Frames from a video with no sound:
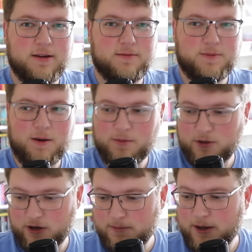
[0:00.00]
It's probably
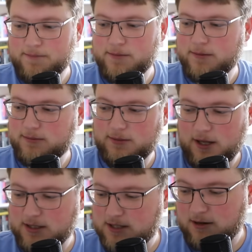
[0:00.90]
blurry, but
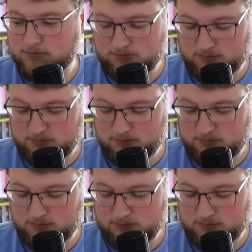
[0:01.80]
it's there.